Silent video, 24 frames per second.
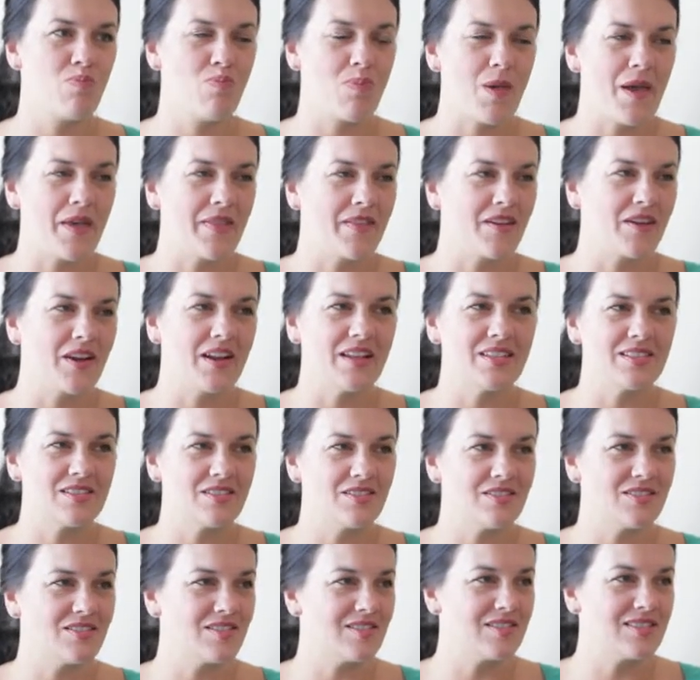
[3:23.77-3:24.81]
and it's
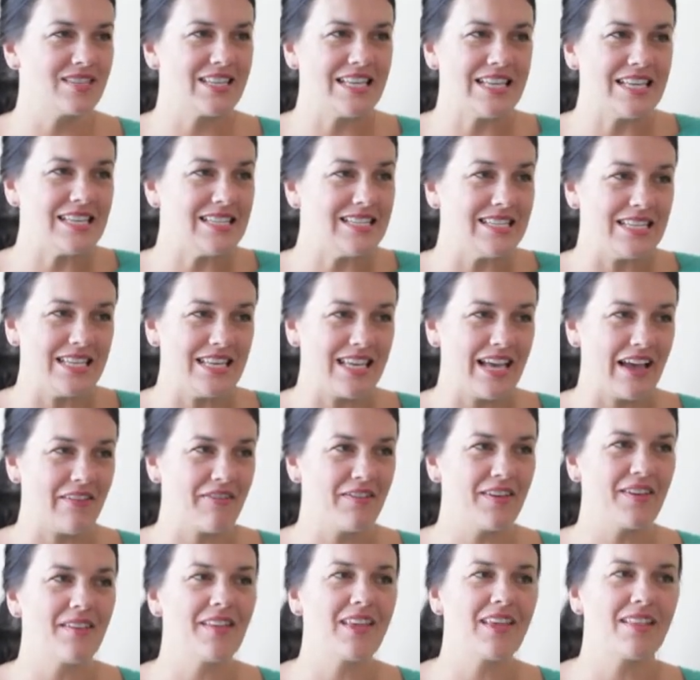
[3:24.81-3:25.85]
just easy. I
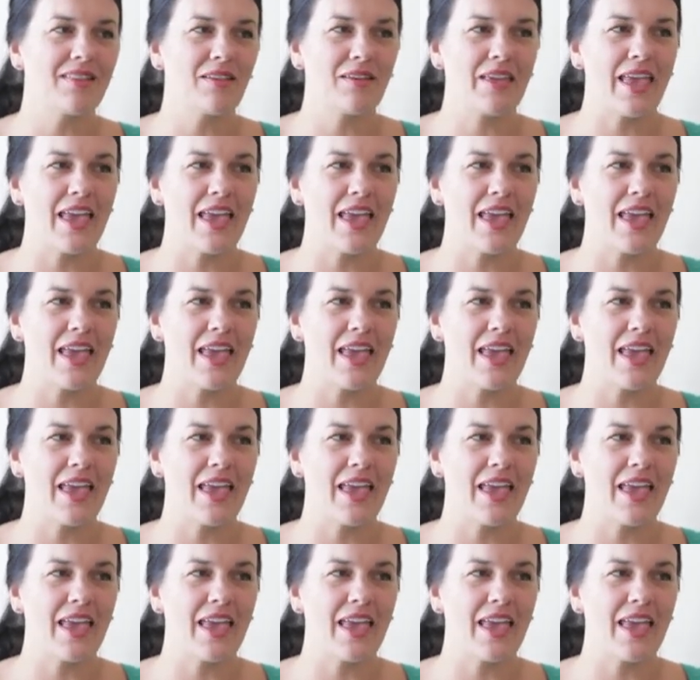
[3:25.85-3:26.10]
feel like the